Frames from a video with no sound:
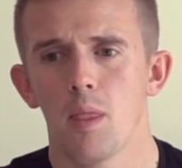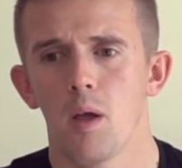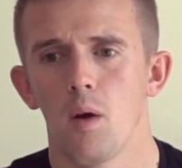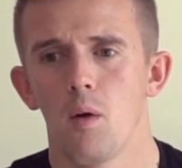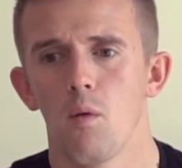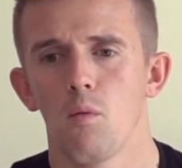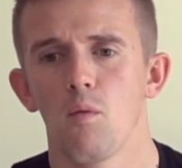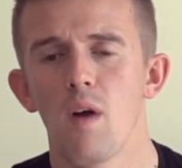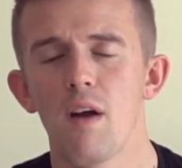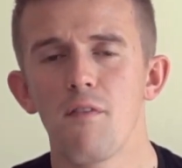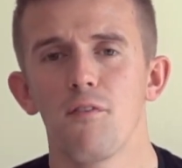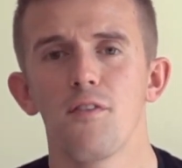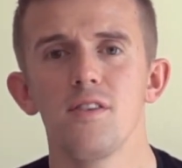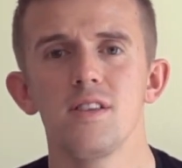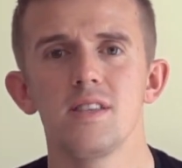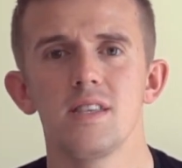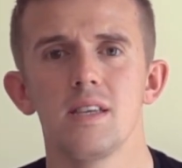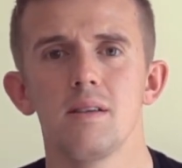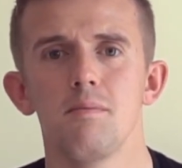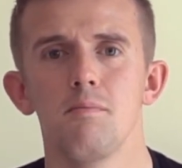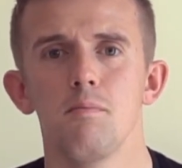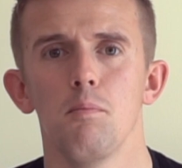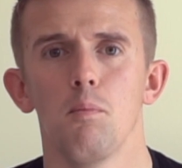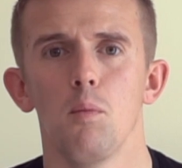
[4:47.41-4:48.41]

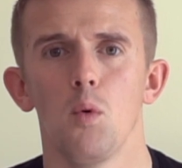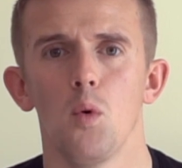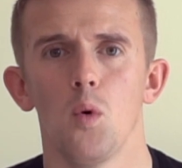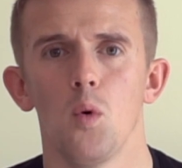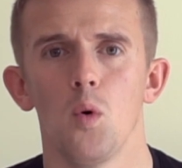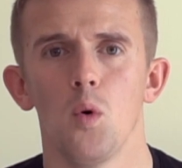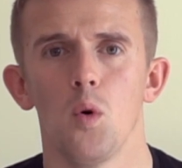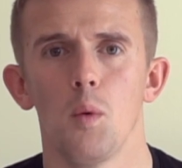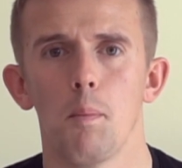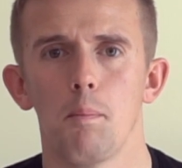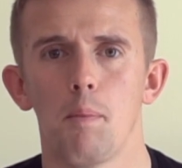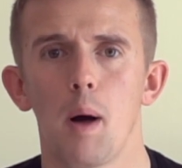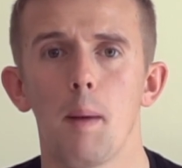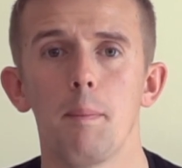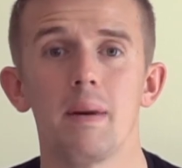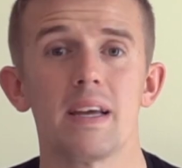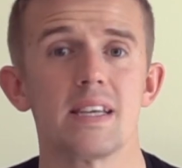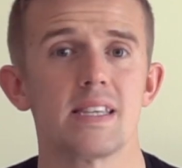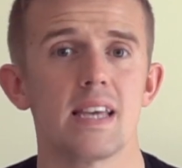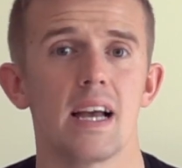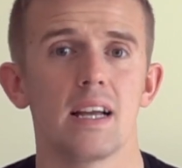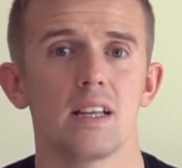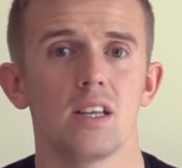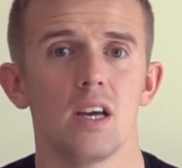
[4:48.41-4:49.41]
referencing more public
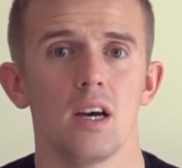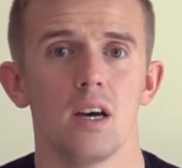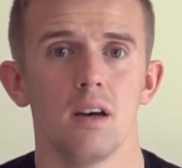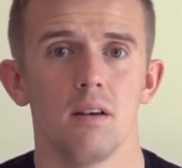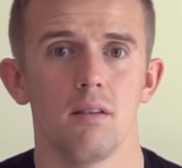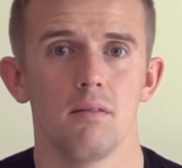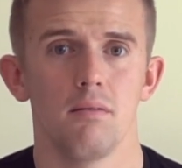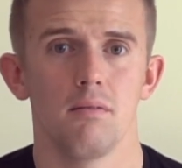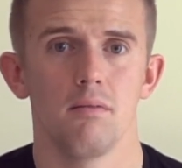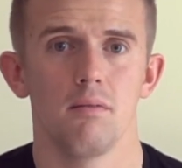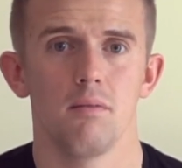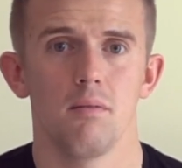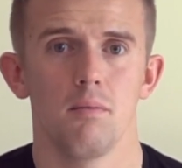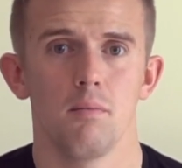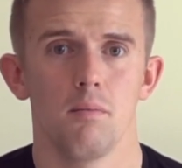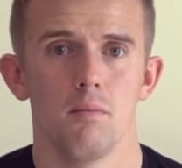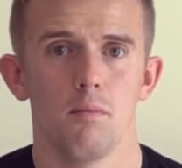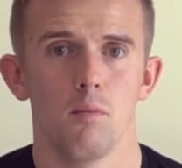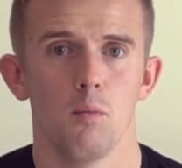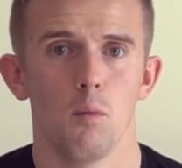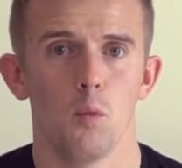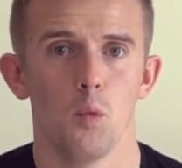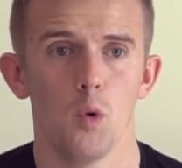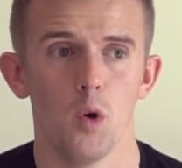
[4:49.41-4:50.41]
sector
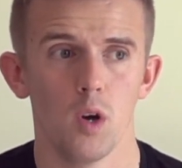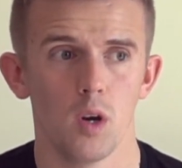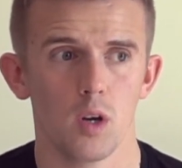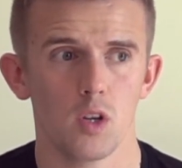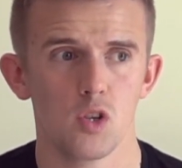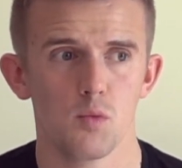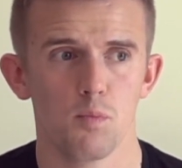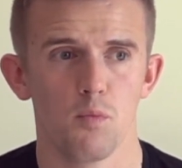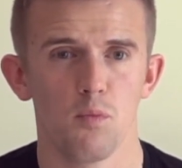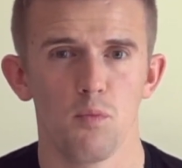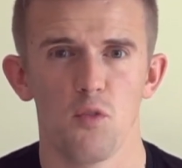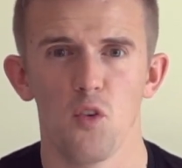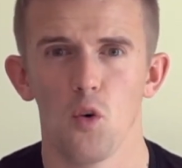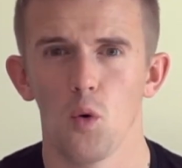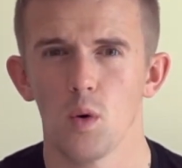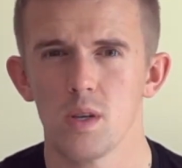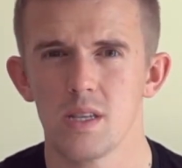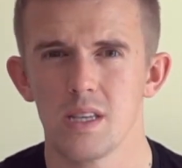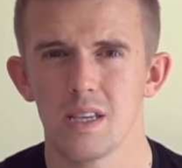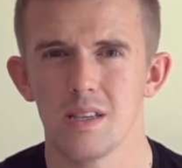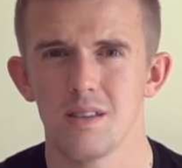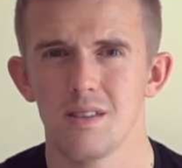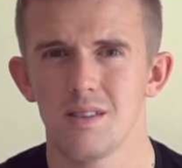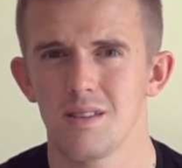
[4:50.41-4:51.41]

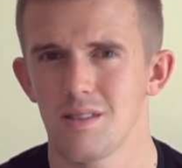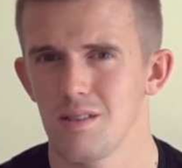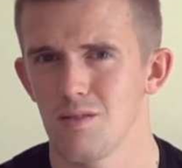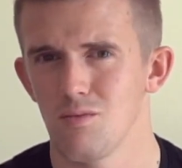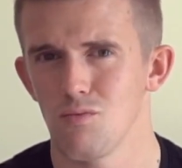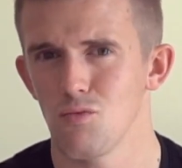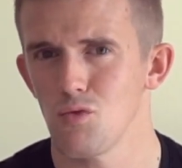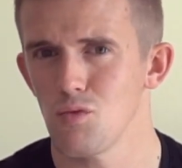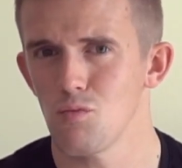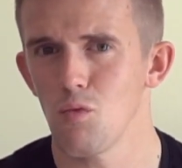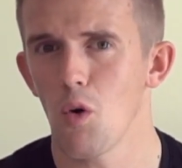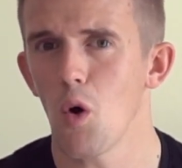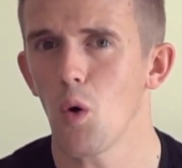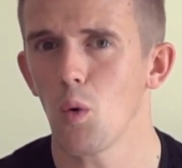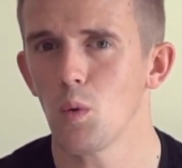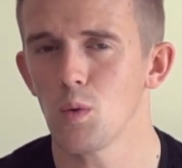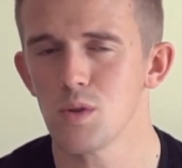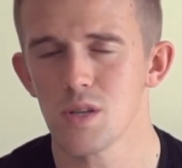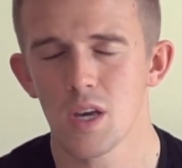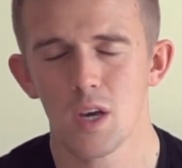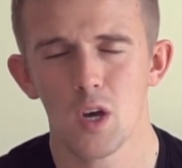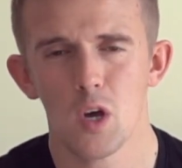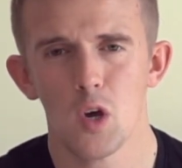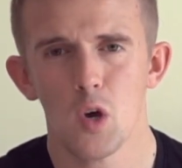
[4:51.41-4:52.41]
workforces and
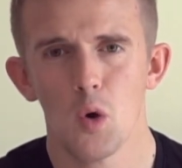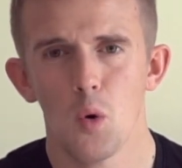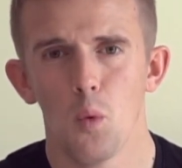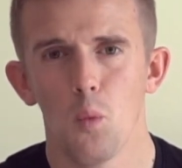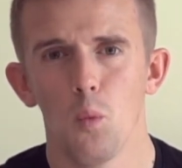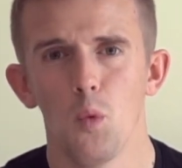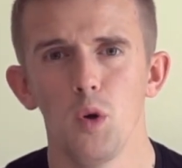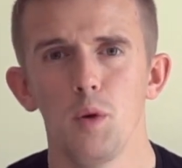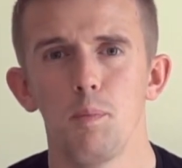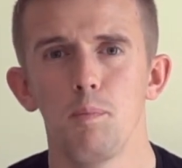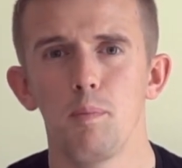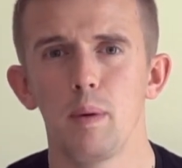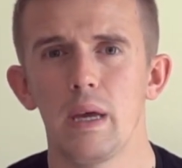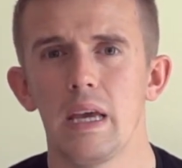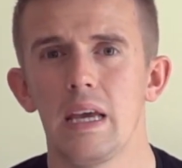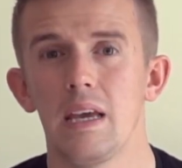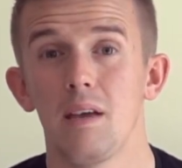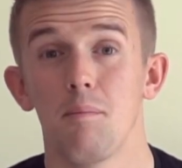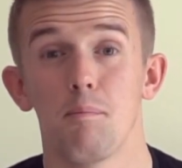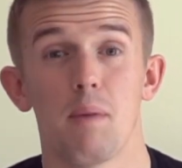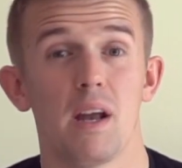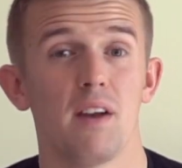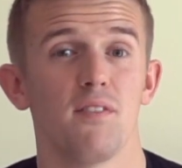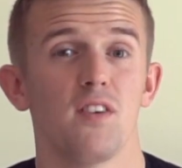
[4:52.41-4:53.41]
roles would
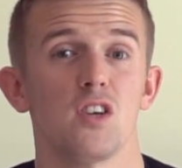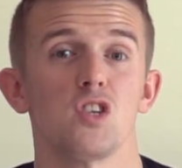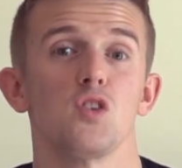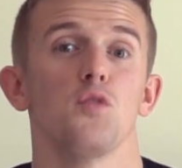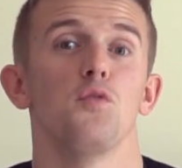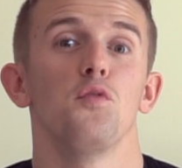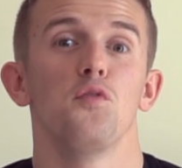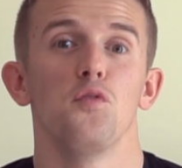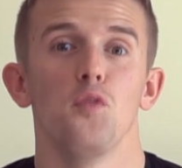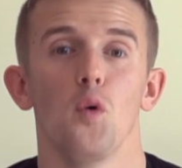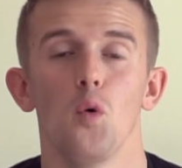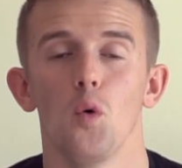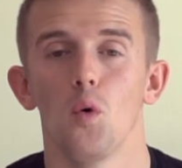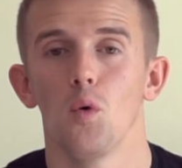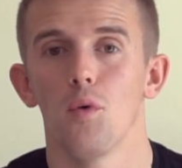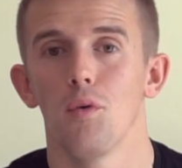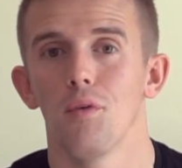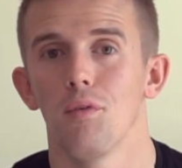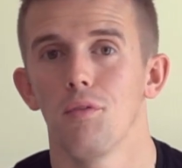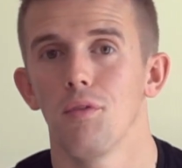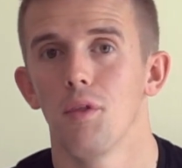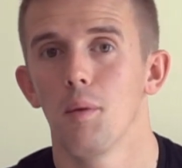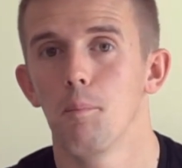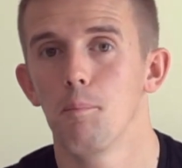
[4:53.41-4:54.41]
be beneficial
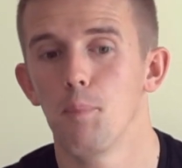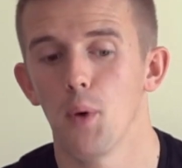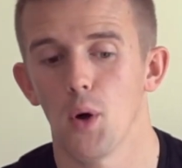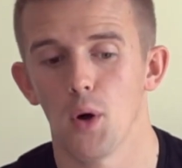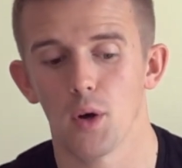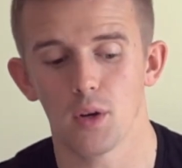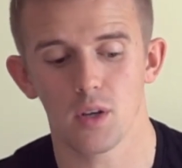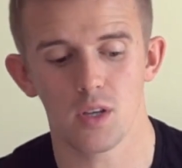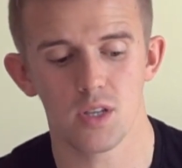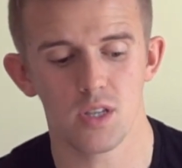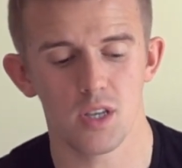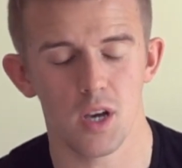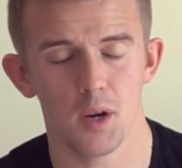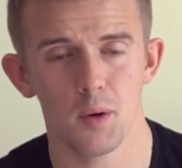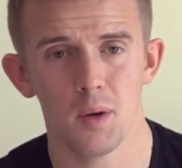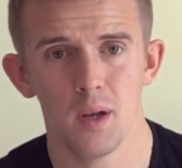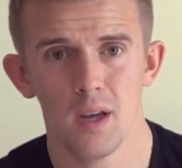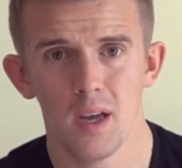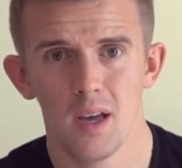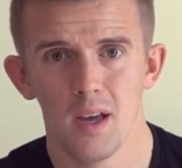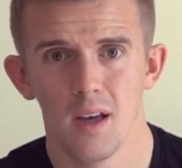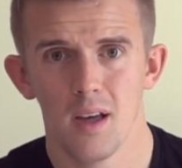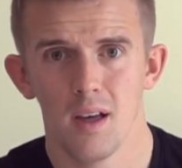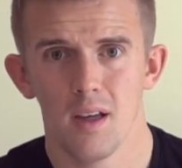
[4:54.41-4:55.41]
for the book. So
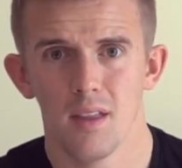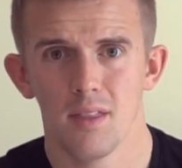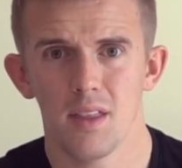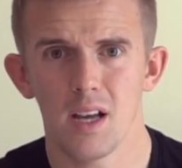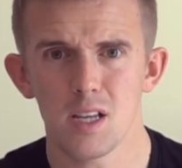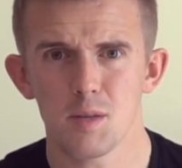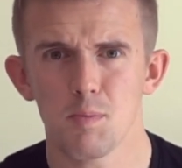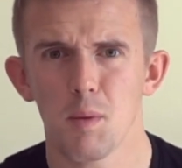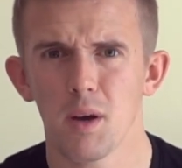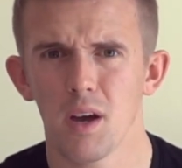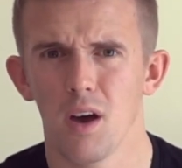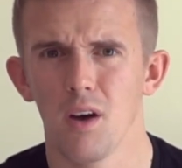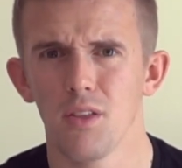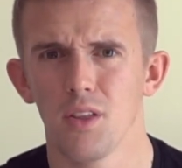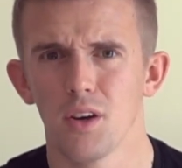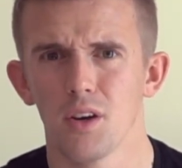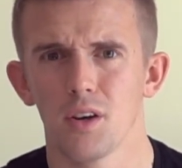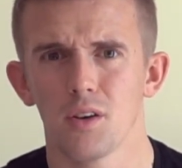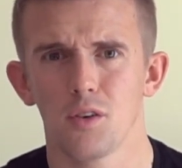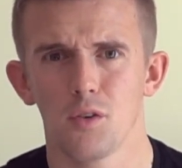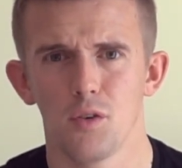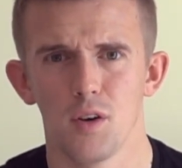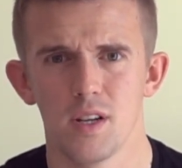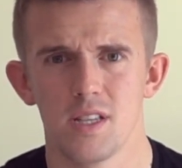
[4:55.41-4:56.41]
that's my
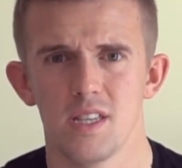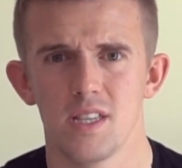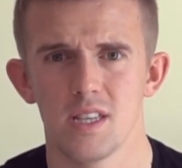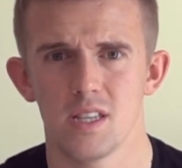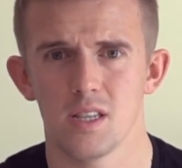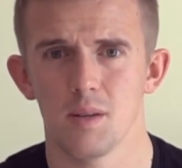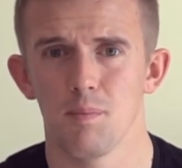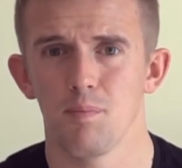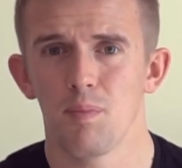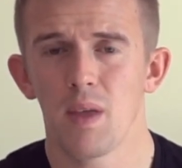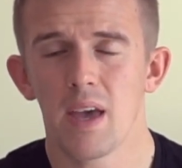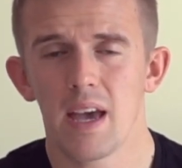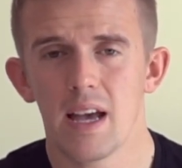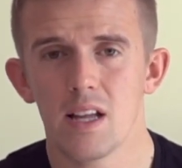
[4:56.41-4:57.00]
other criticism.